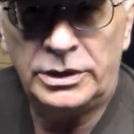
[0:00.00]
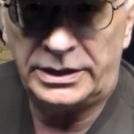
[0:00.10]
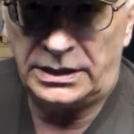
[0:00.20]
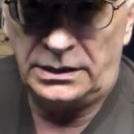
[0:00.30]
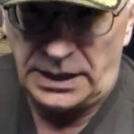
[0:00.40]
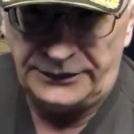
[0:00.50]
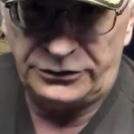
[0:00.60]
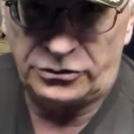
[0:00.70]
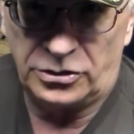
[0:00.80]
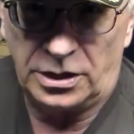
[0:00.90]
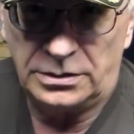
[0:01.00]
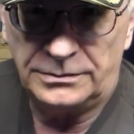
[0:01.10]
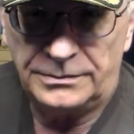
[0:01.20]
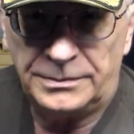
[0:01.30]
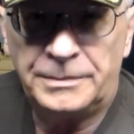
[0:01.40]
with a life straw,
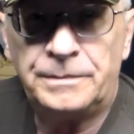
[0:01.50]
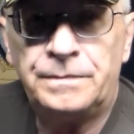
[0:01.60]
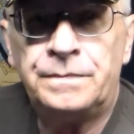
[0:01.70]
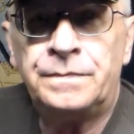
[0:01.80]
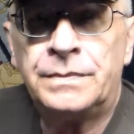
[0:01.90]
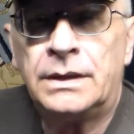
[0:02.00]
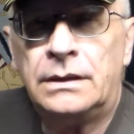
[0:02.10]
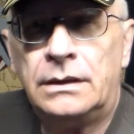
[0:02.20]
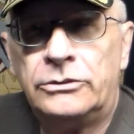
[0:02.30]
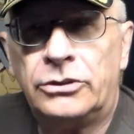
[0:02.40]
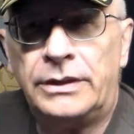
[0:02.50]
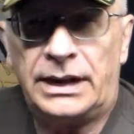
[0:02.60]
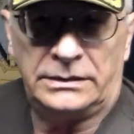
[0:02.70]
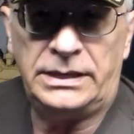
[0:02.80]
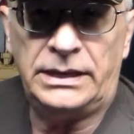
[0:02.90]
so
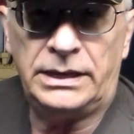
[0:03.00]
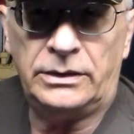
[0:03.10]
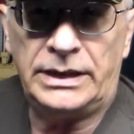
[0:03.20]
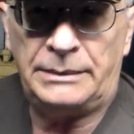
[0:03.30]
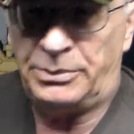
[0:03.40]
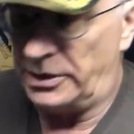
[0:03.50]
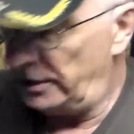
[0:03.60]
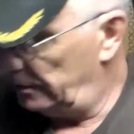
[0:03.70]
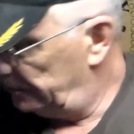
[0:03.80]
that'll take care of that part.